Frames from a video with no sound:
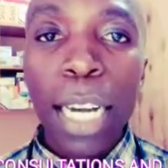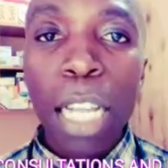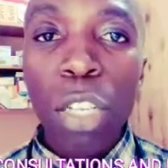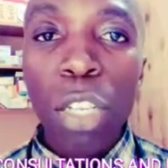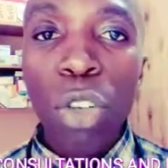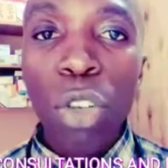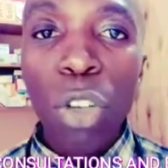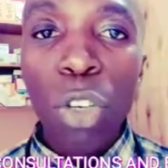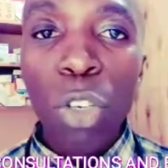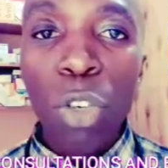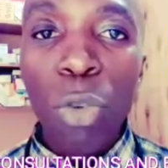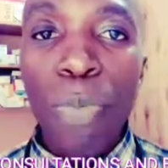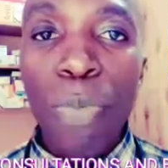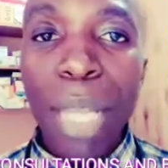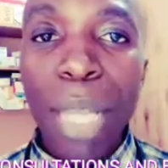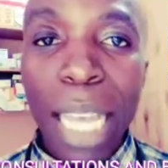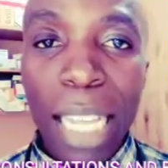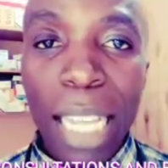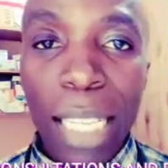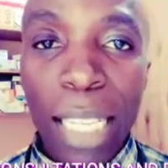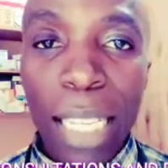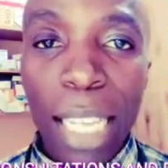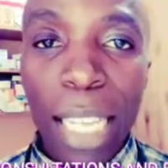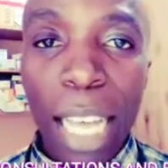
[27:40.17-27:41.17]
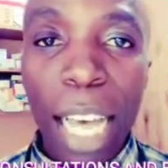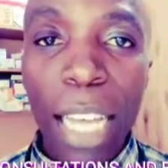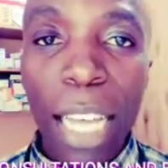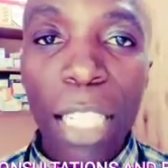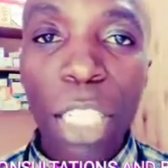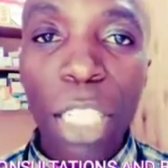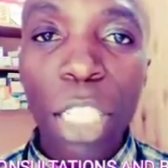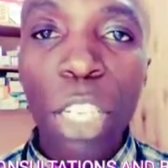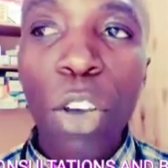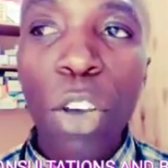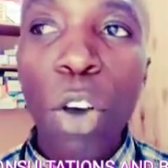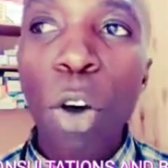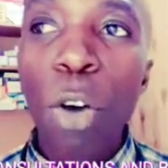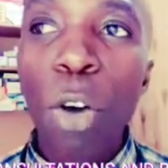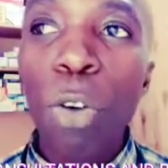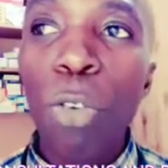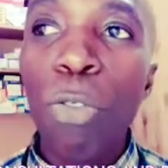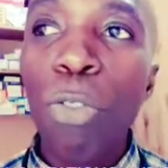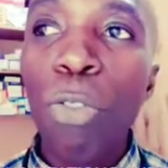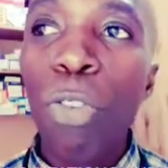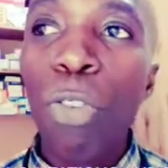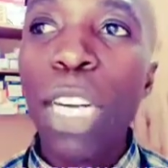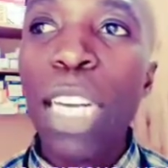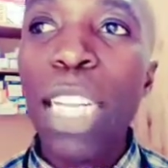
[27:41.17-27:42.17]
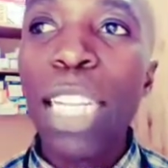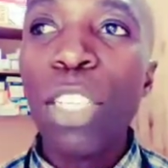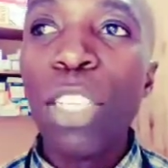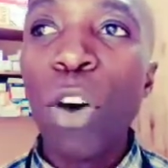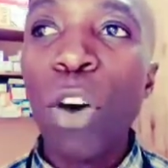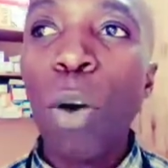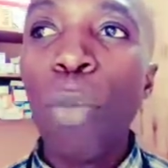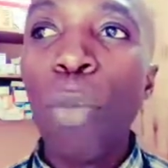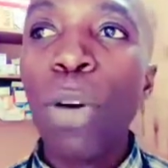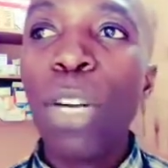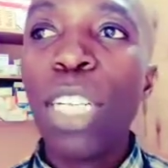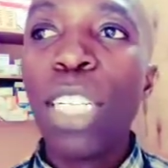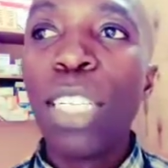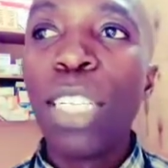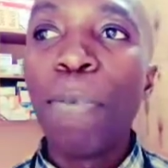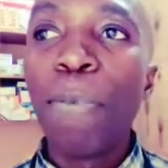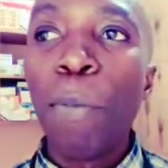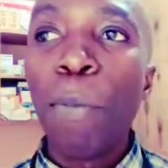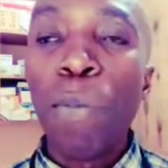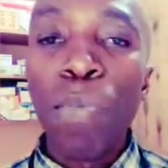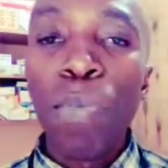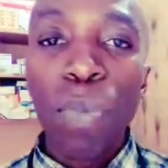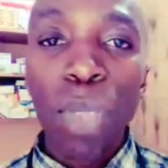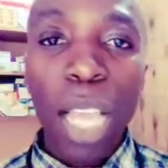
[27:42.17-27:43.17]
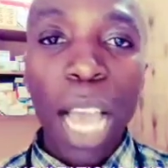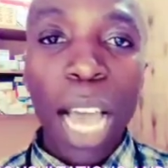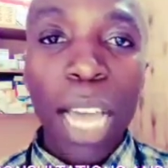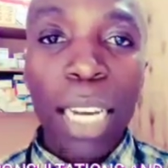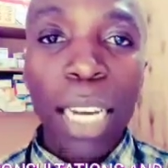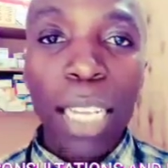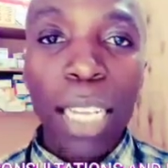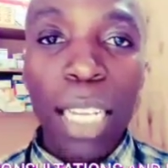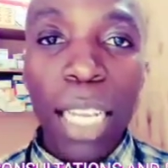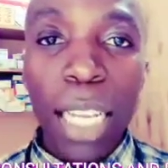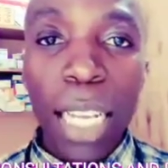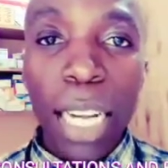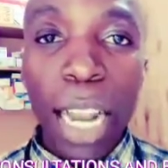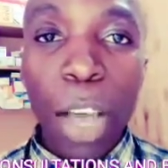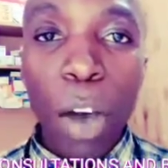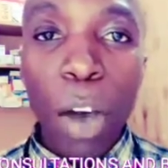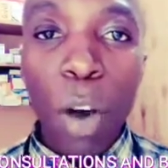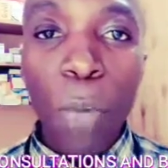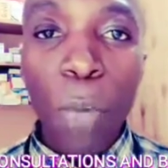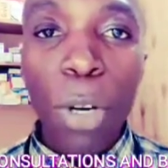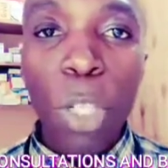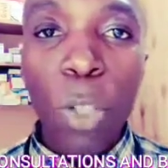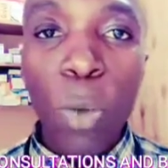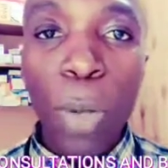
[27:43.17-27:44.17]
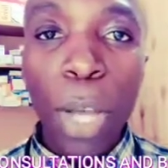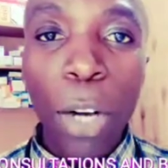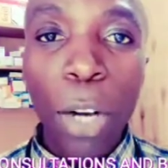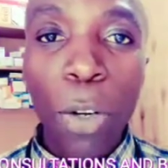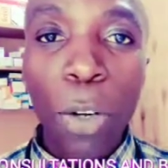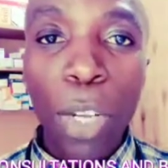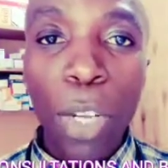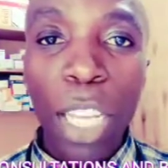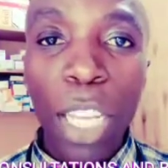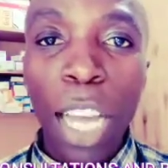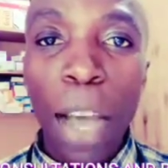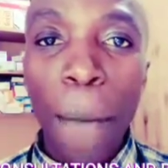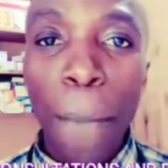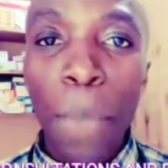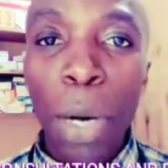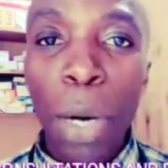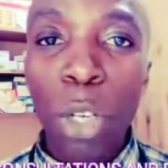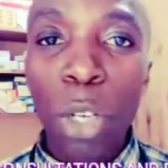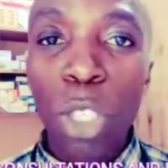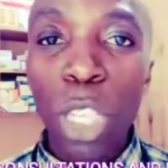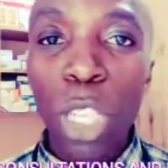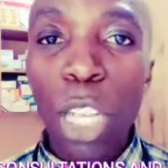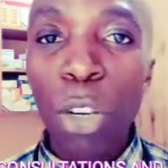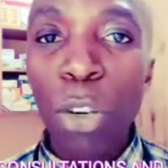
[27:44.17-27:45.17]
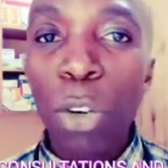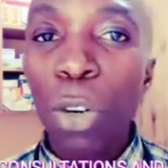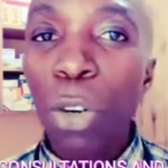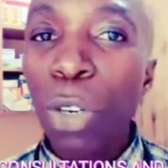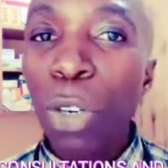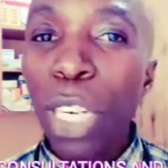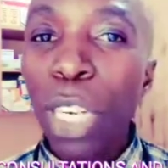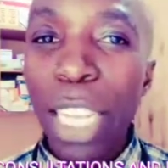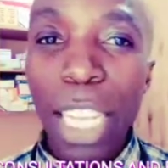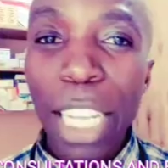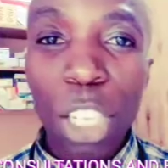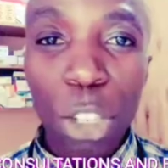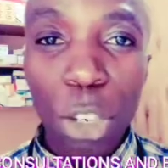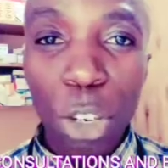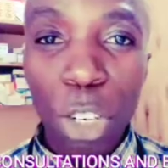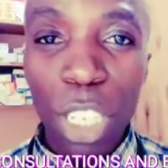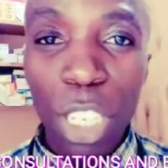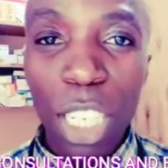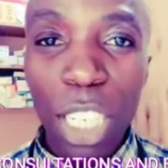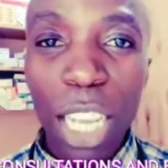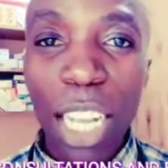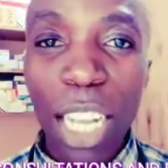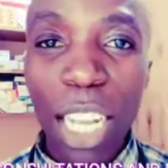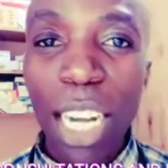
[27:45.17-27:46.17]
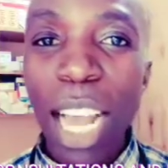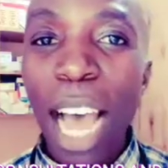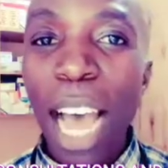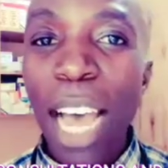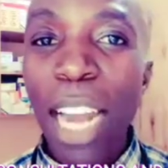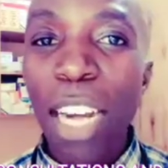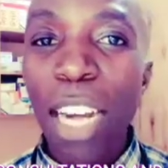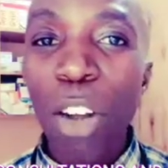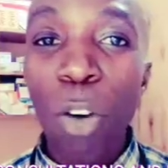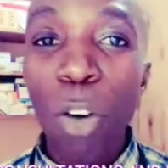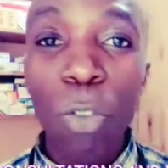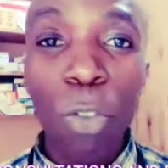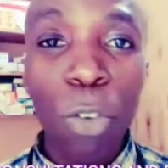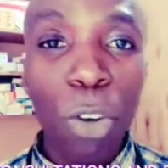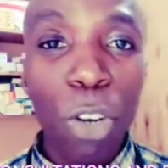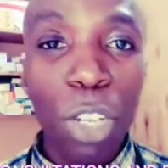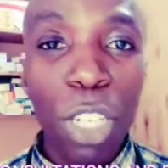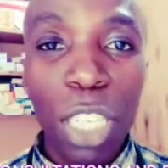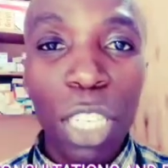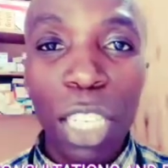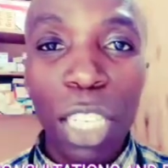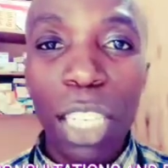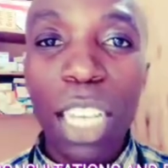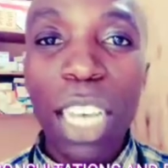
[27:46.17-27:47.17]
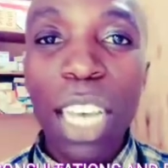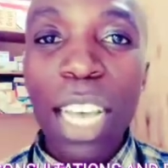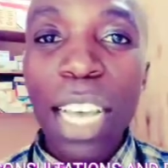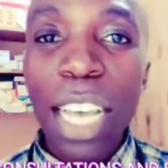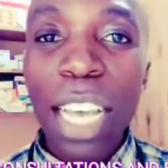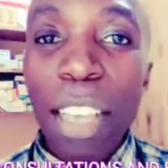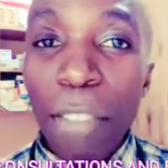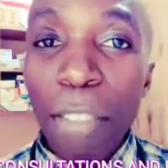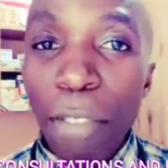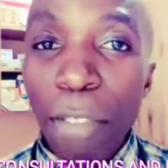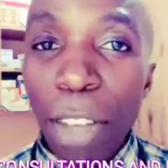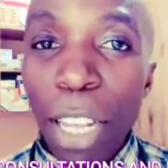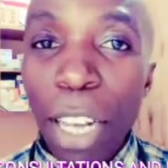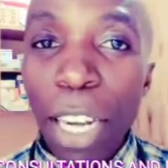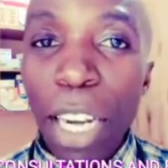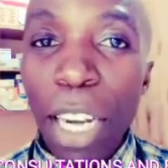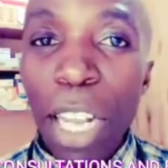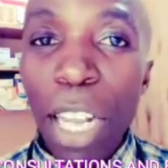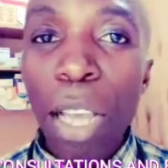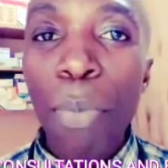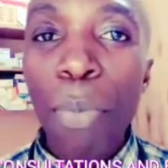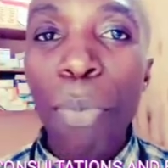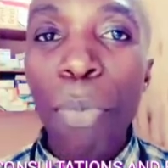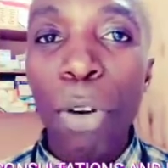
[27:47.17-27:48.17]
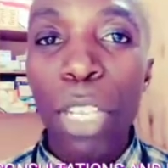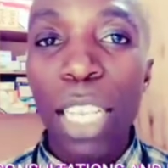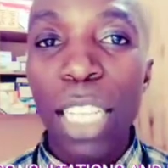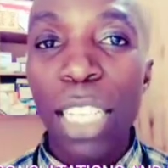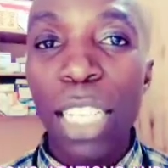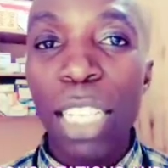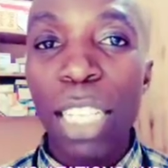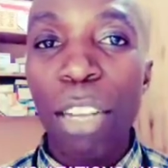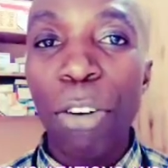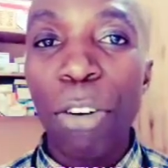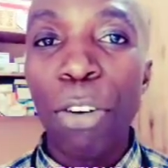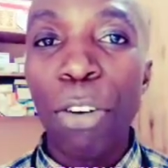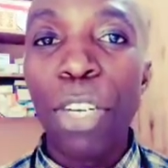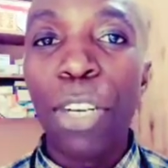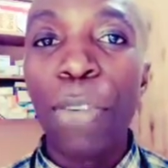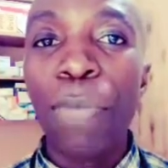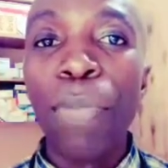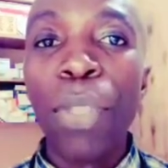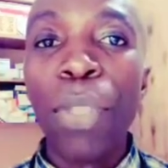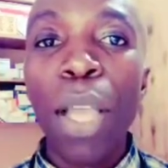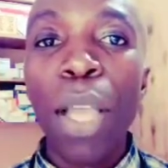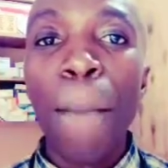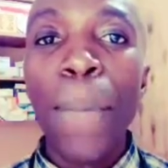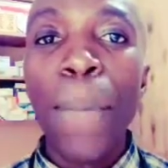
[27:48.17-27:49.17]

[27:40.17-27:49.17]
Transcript: There's going to be a surge of these hormones, and the hormones we are talking about include estrogen and, of course, even progesterone.